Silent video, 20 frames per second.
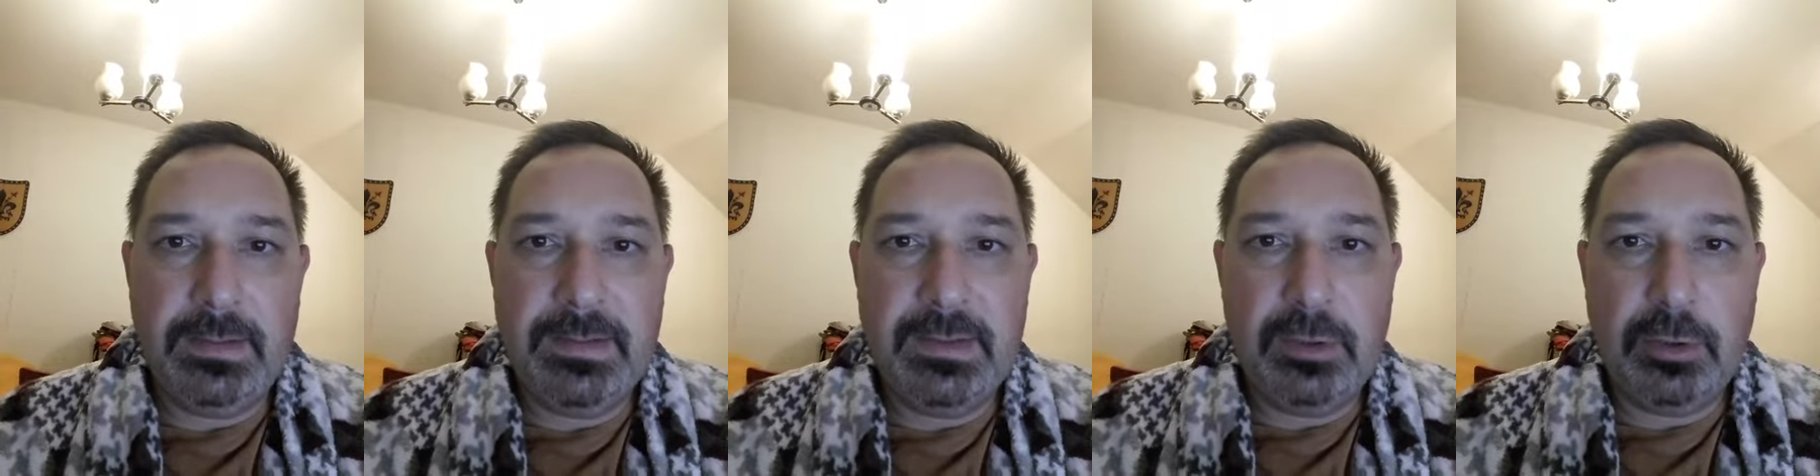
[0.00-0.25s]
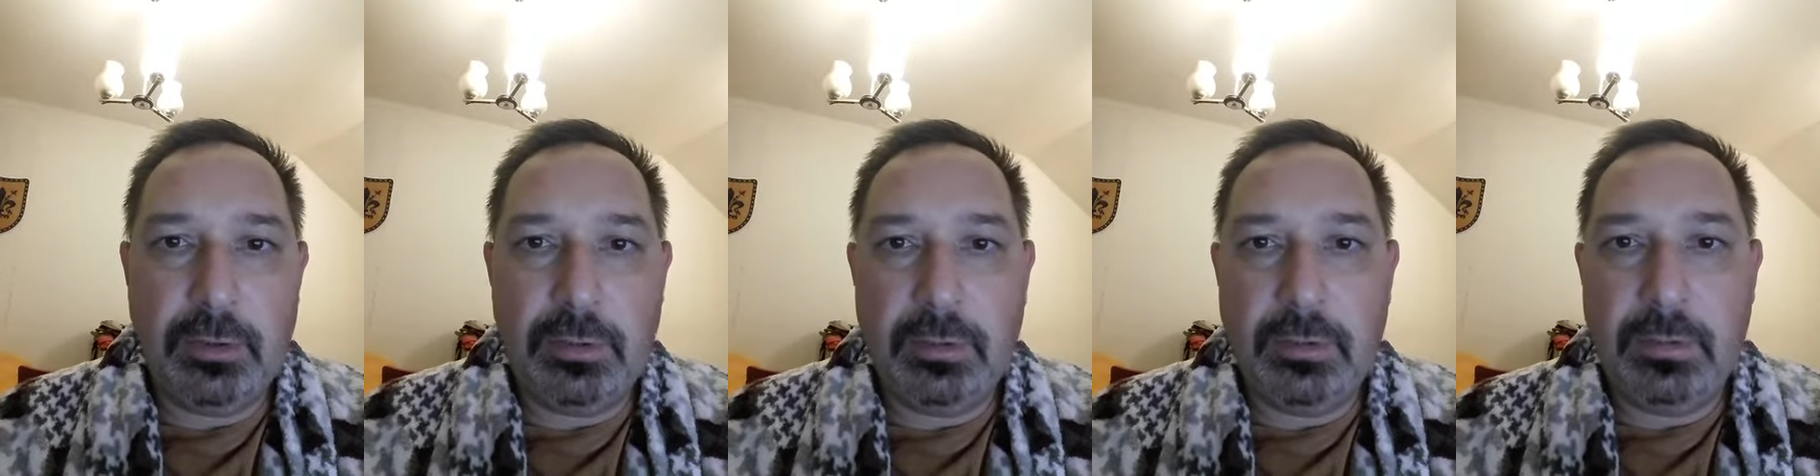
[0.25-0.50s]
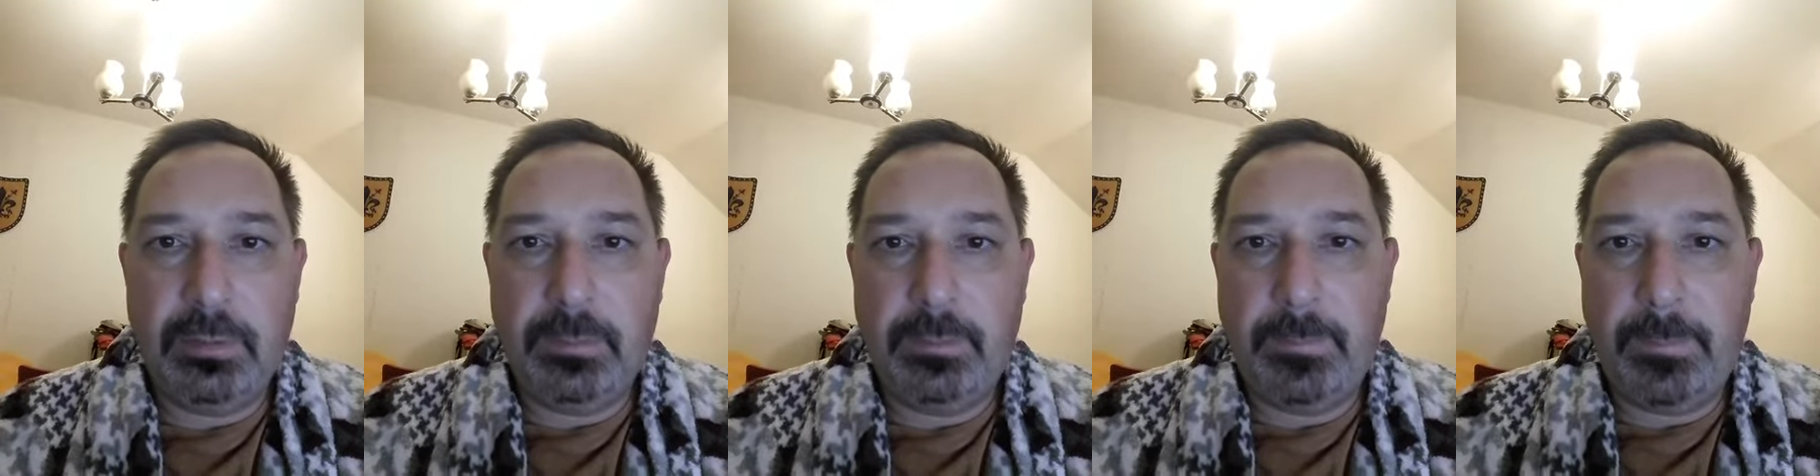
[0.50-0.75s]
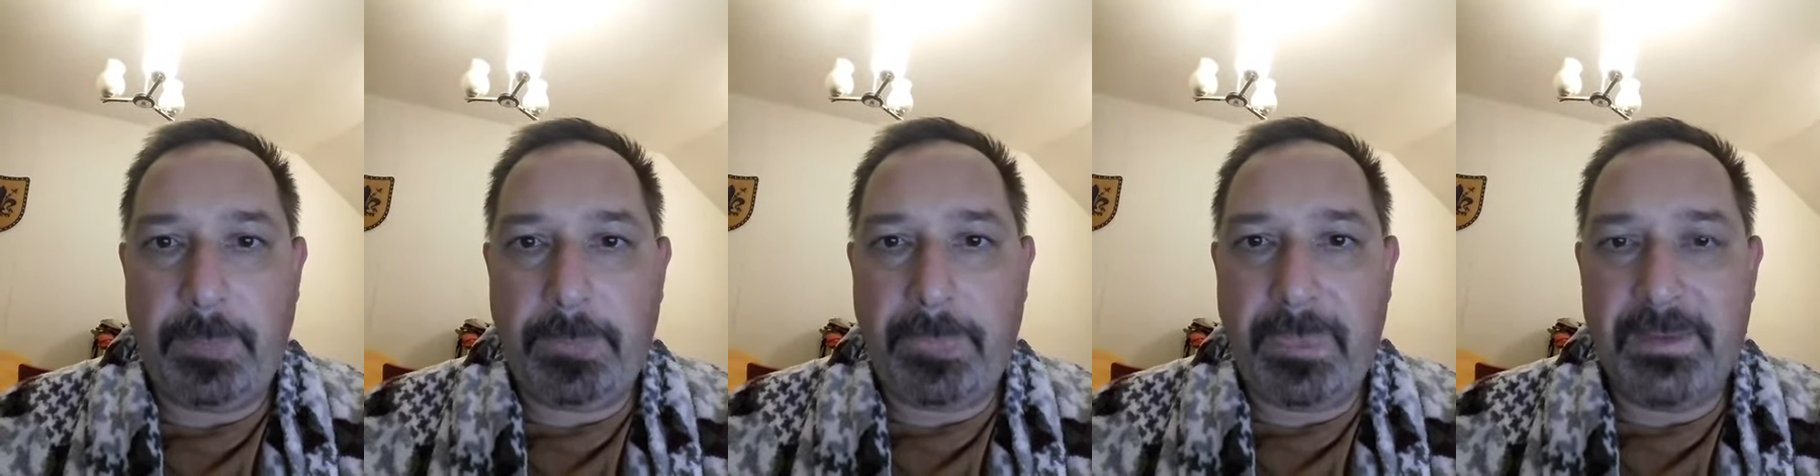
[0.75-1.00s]
your
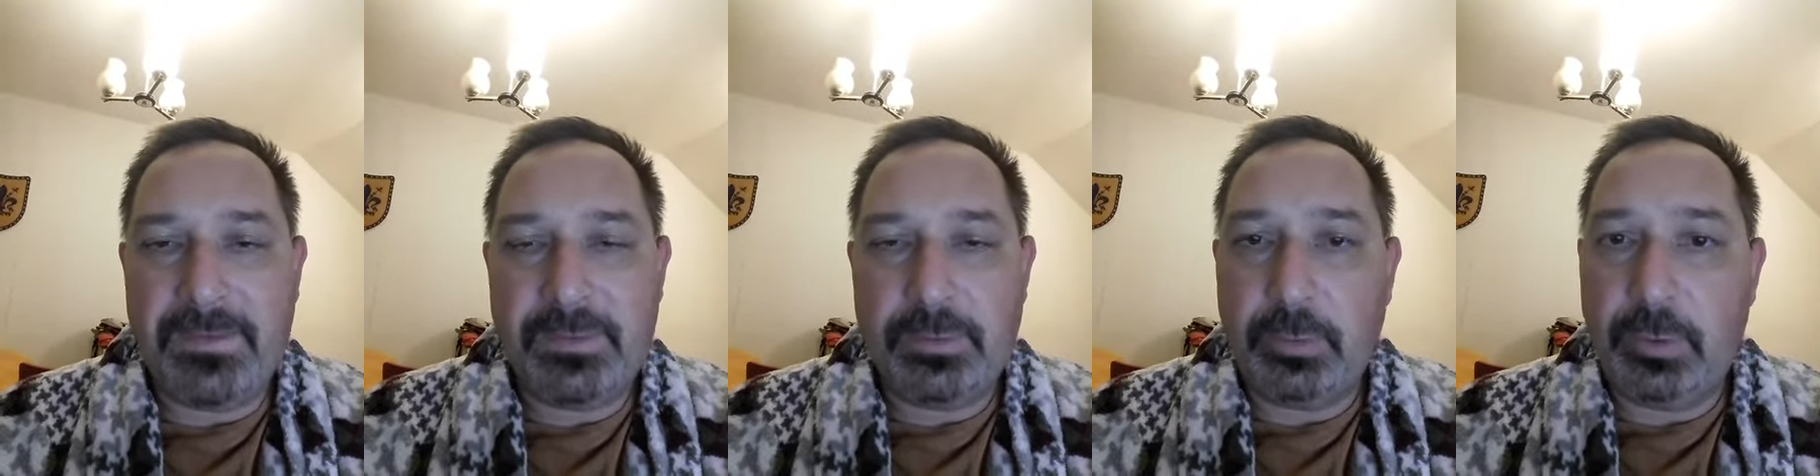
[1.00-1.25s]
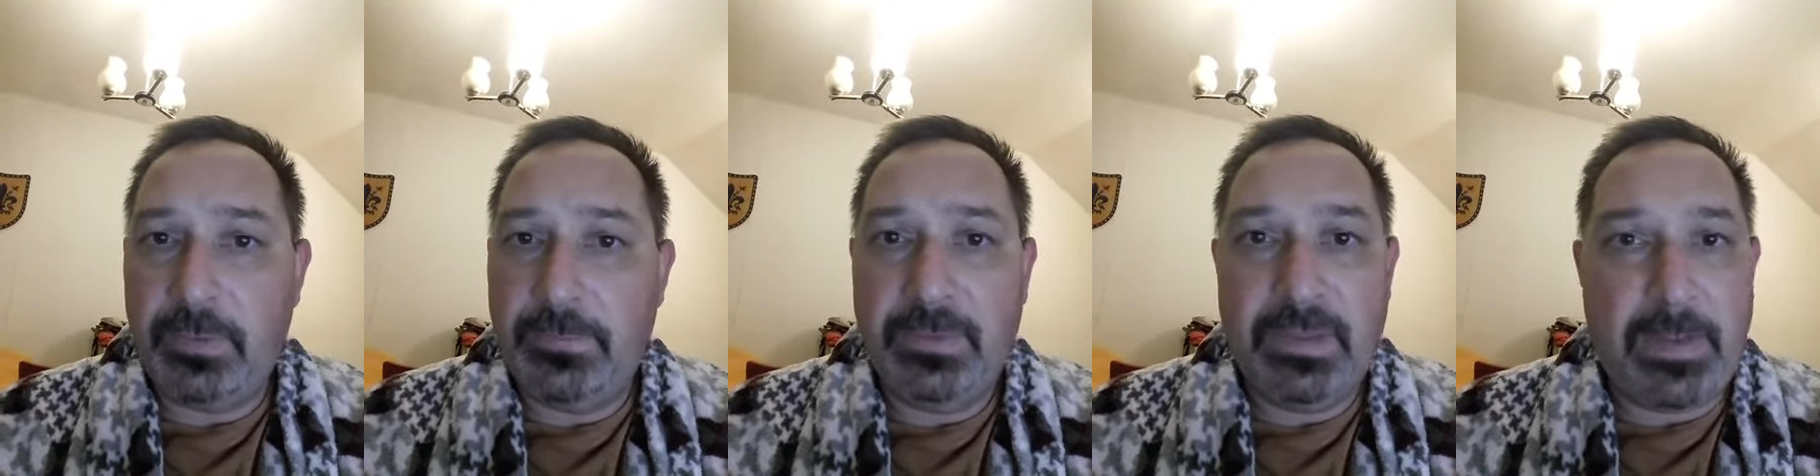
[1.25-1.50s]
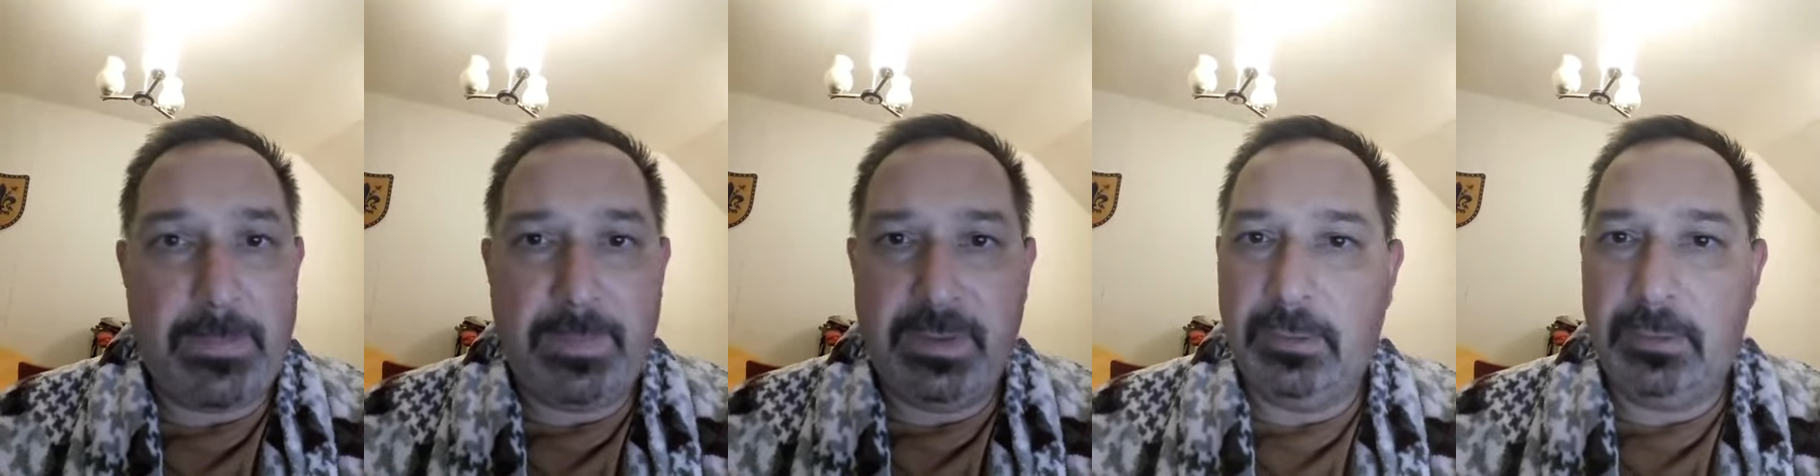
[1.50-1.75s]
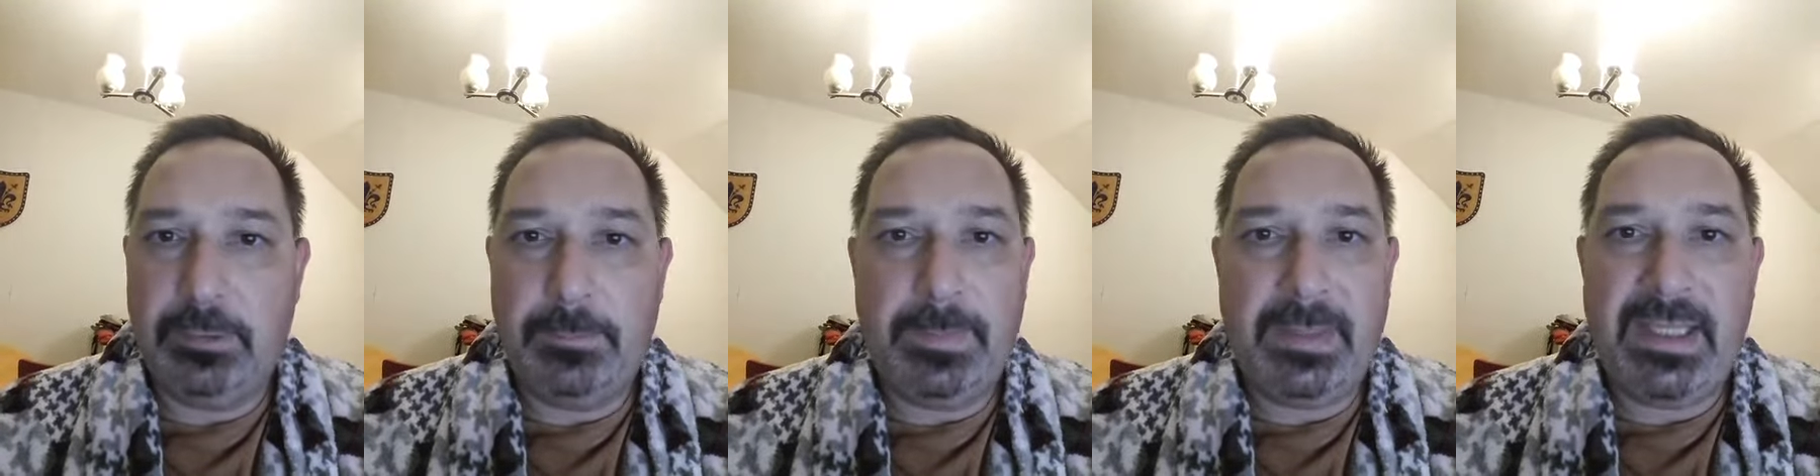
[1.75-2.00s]
story even
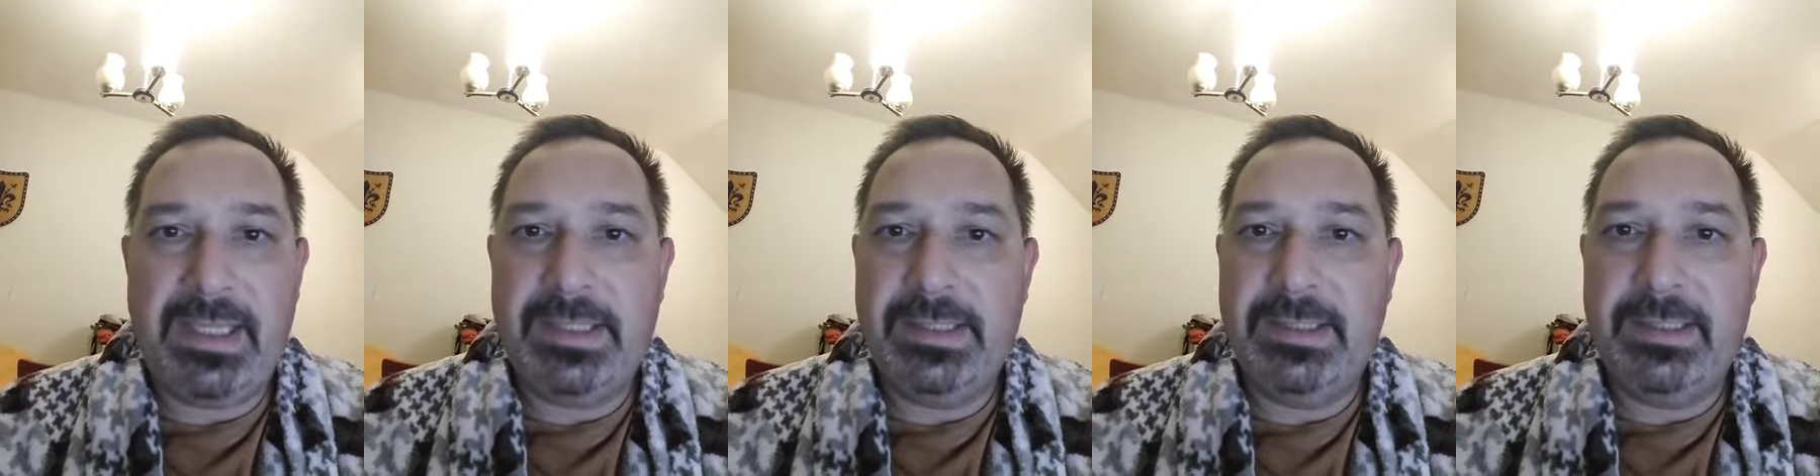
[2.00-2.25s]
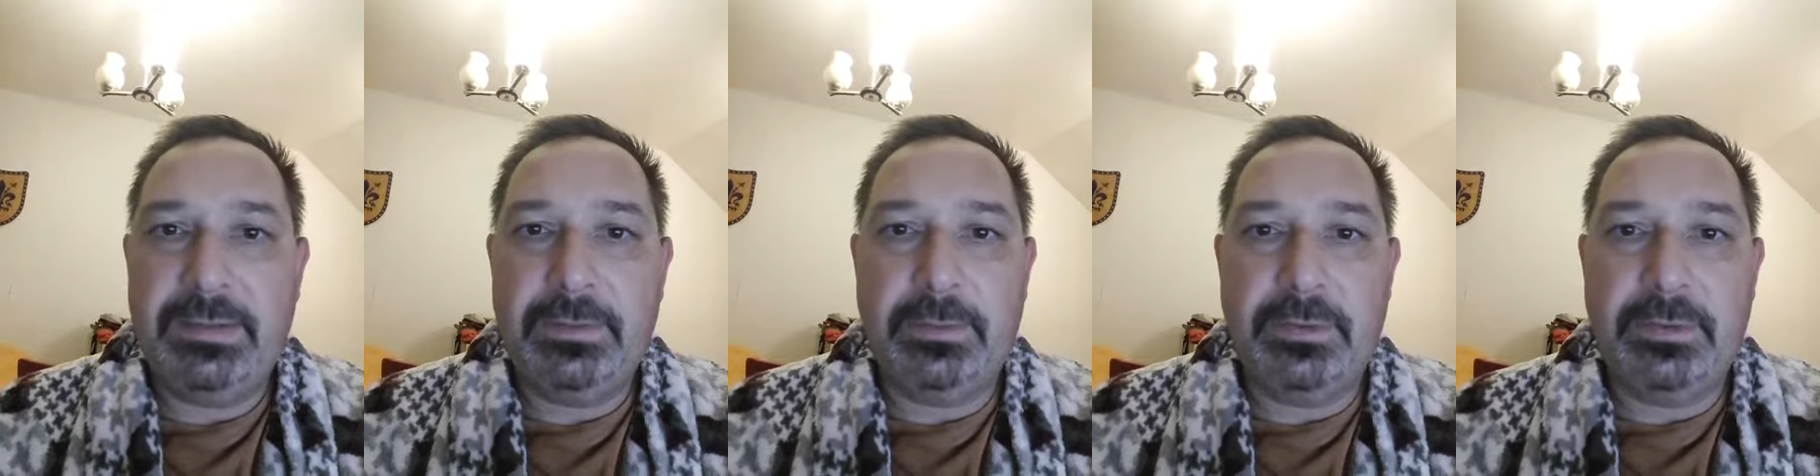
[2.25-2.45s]
happening on a planet,